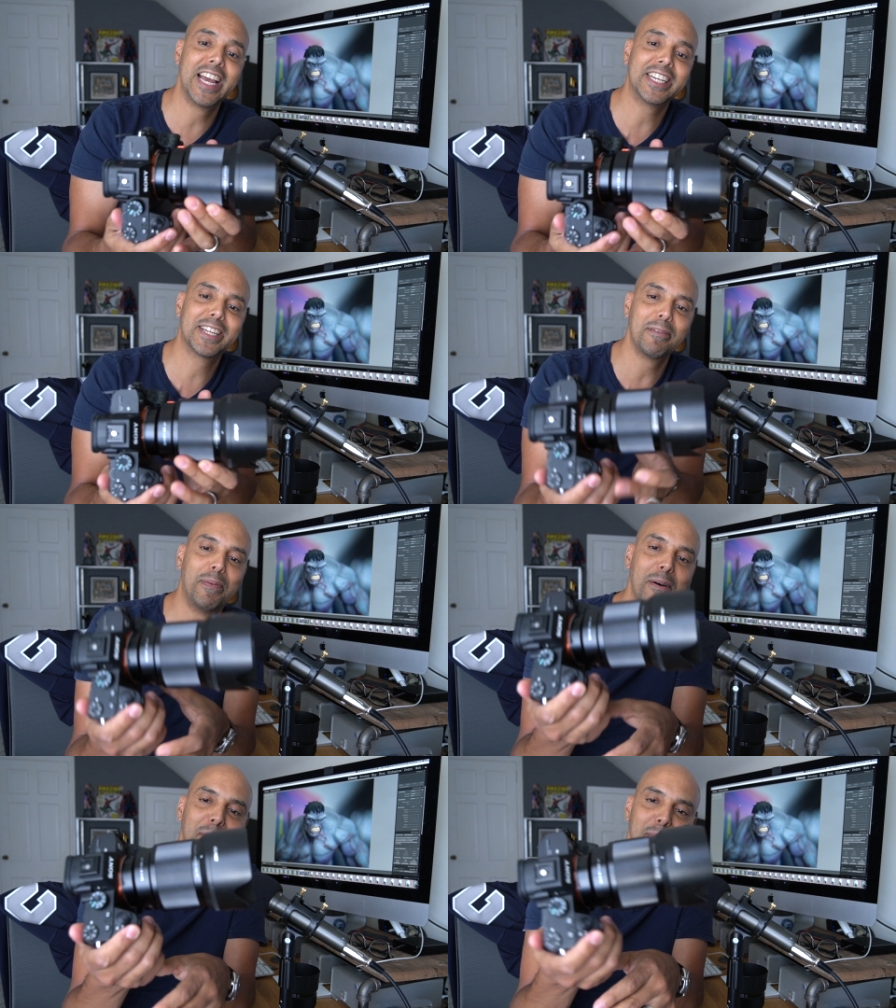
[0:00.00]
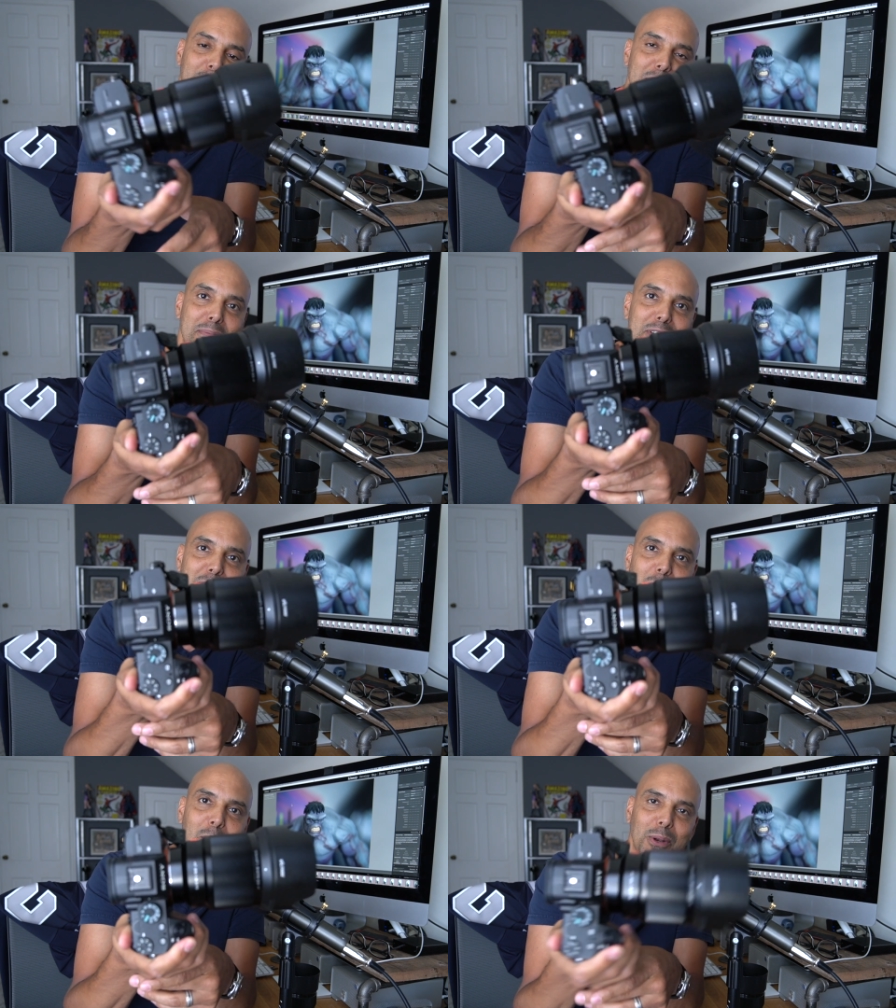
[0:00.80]
takes up uh, pretty
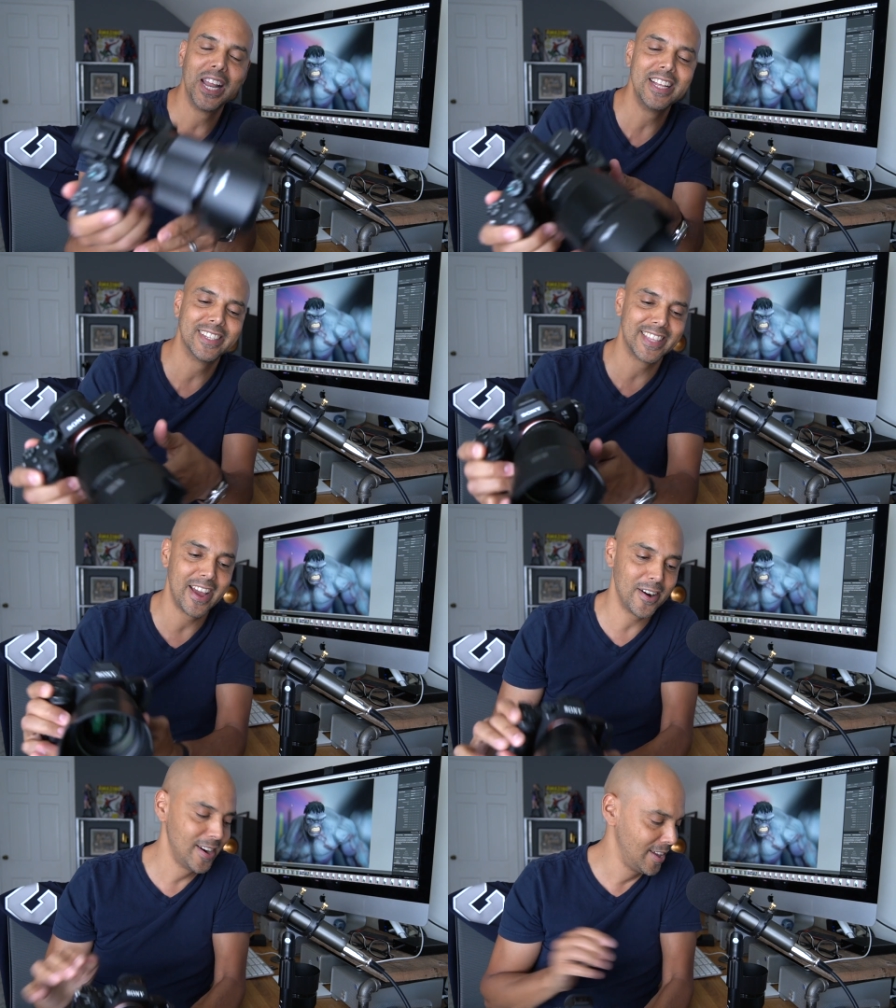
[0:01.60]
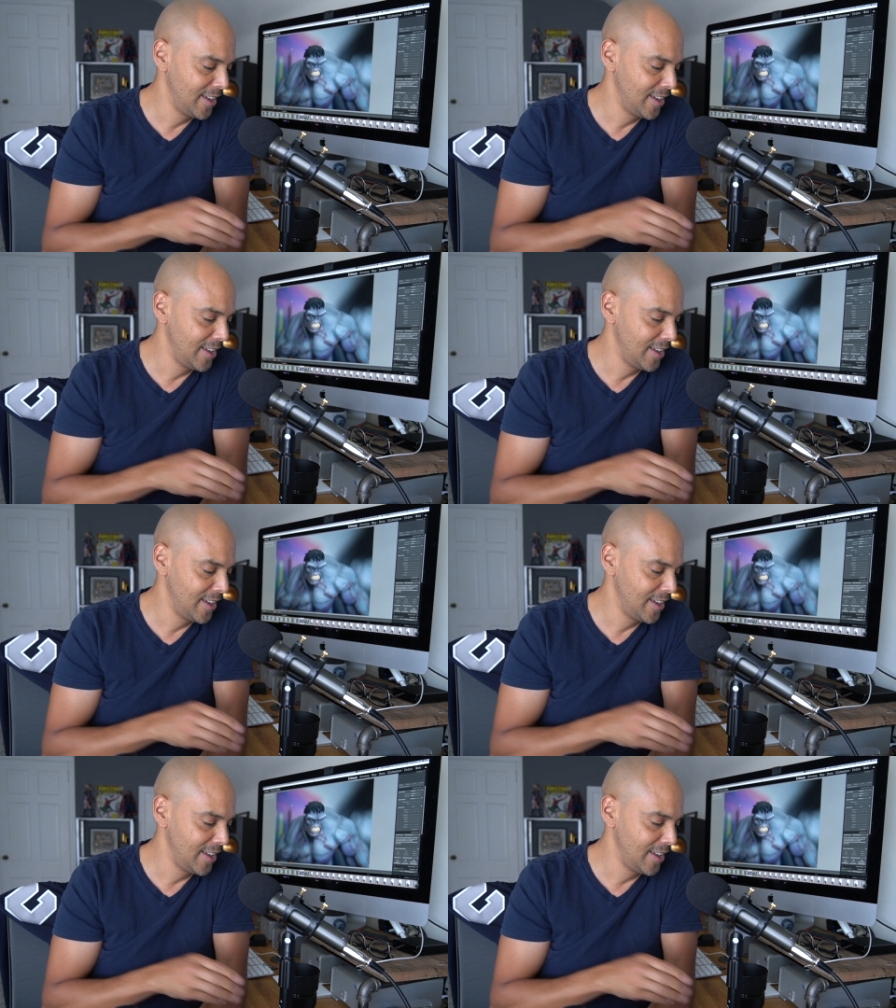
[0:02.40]
much the whole lens there.